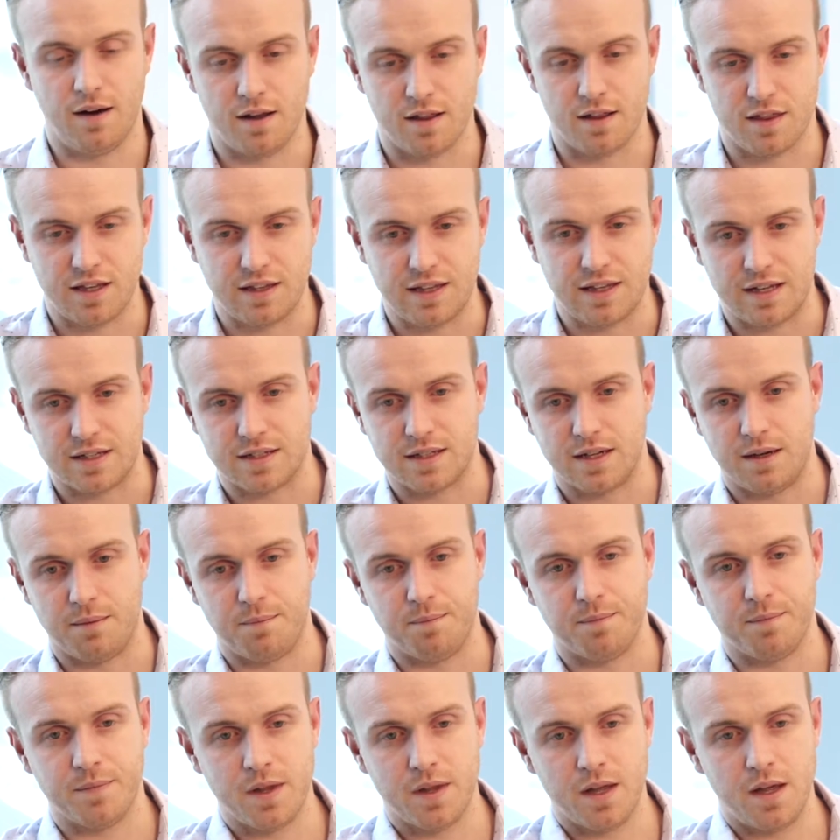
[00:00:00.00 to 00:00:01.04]
I think that
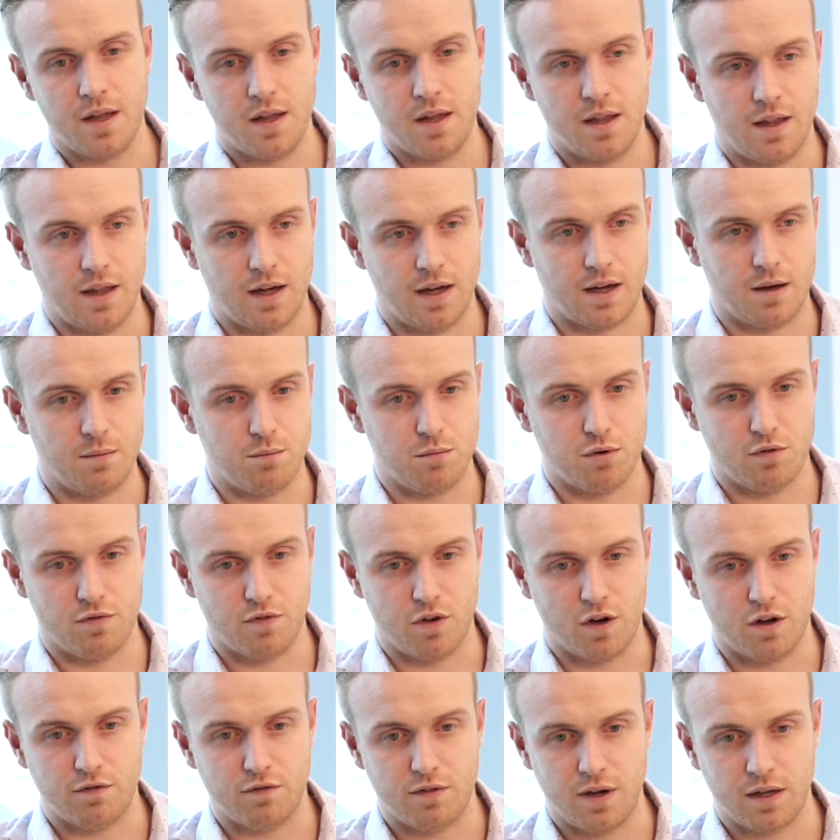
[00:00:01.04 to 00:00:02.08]
that can
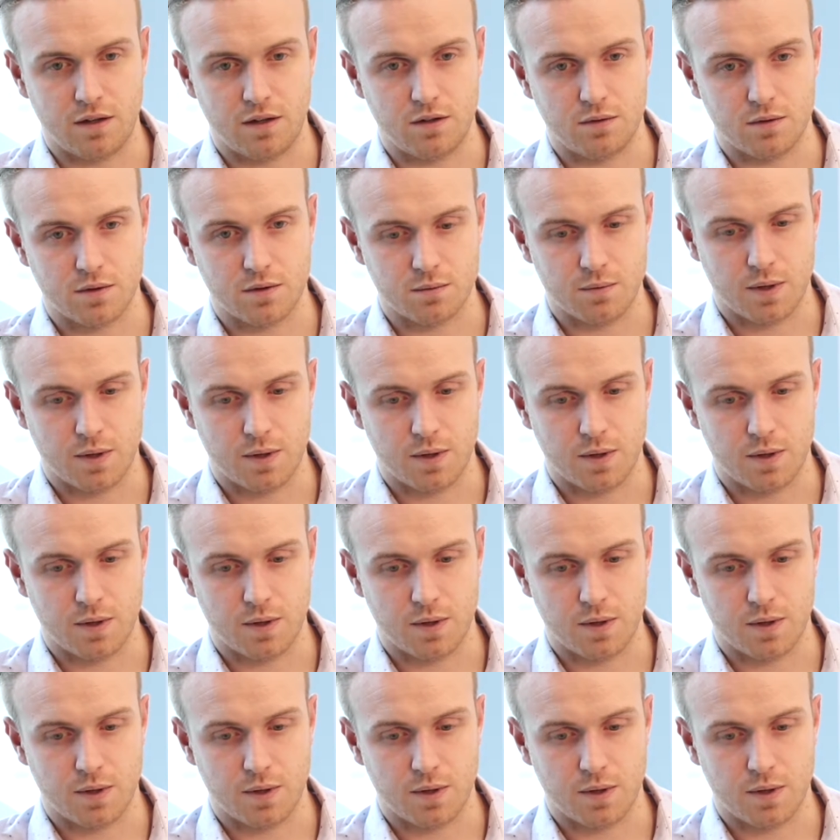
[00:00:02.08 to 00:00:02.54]
provide value as